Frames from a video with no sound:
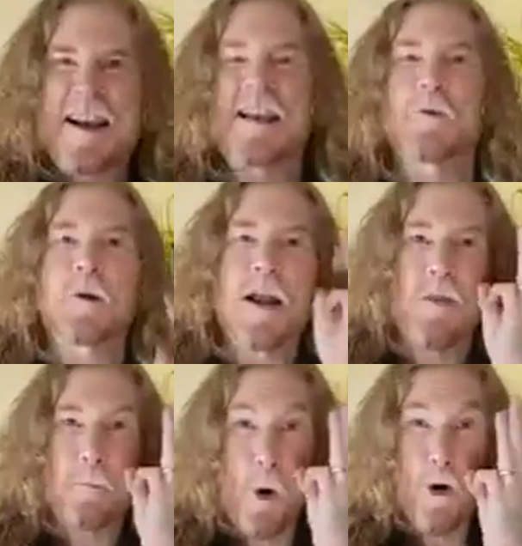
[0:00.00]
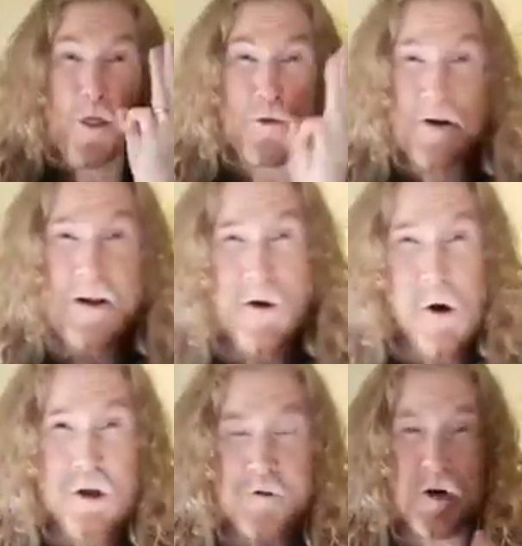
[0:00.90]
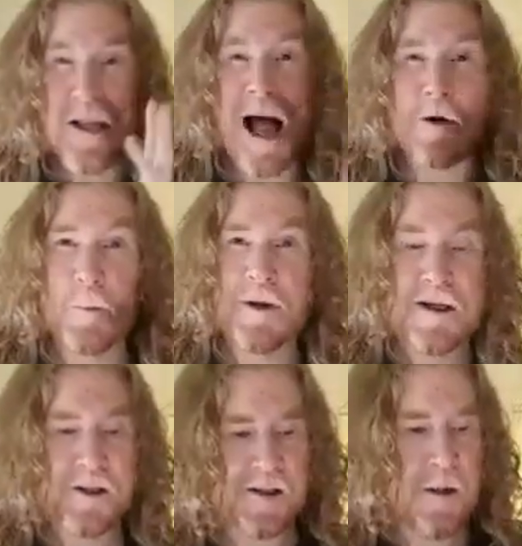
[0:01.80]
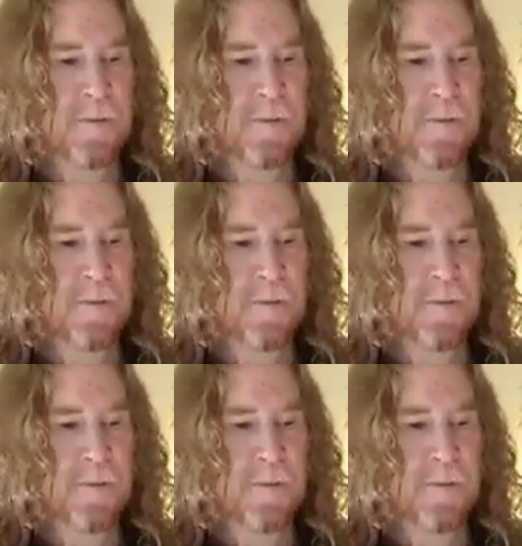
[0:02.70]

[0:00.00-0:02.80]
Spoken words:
So we bought 3 of those for $1 a piece.